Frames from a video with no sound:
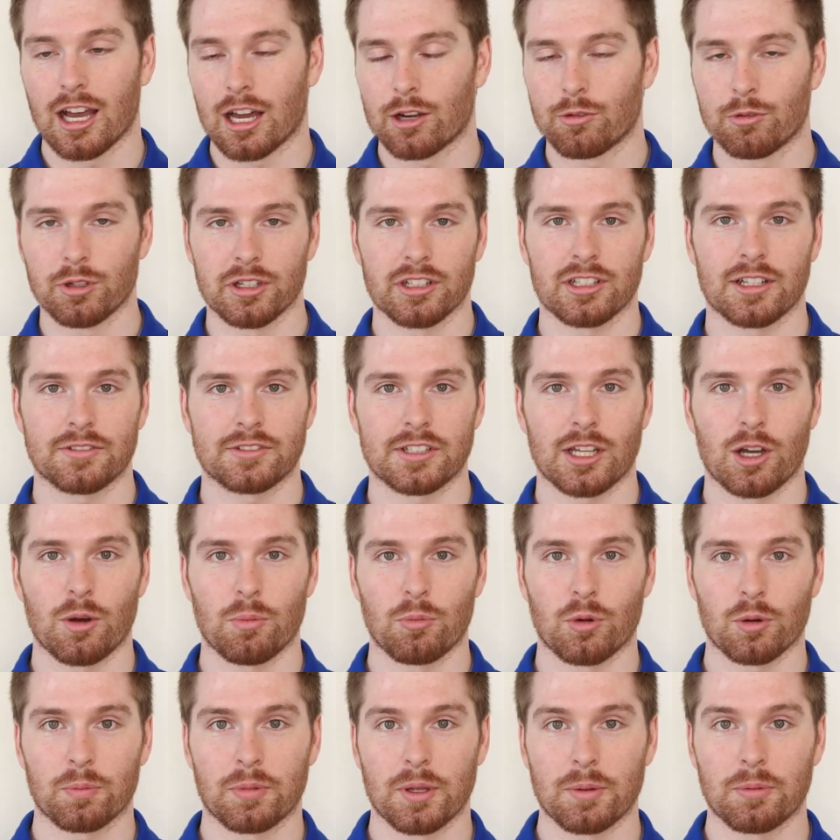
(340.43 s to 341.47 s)
I'd really love to
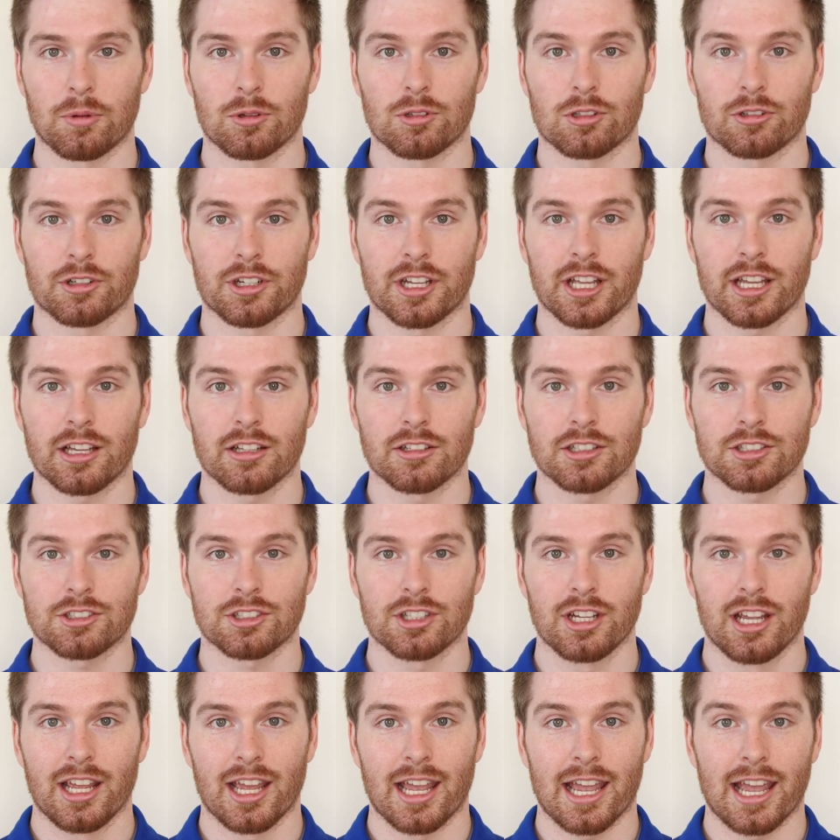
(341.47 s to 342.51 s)
help more people learn English,